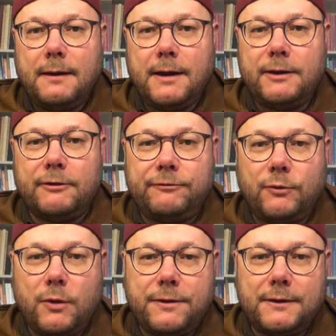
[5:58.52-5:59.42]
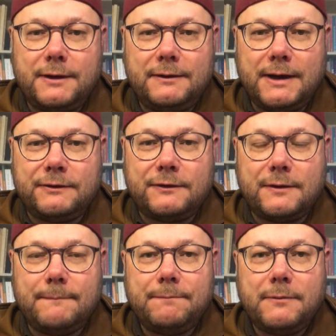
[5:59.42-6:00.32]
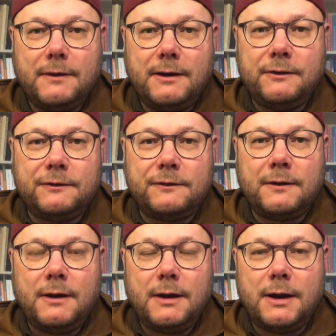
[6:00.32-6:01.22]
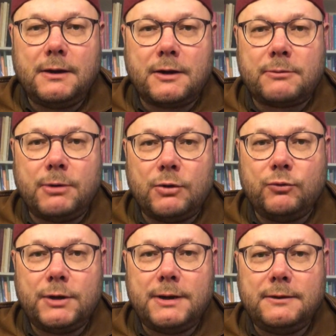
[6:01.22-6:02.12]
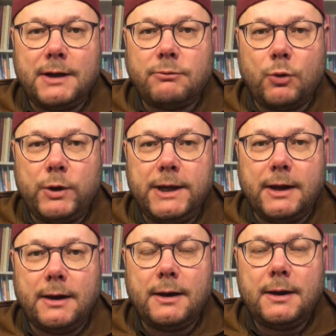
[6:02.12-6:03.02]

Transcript: And the fourth text is al-Arba'un al-Nabawiyya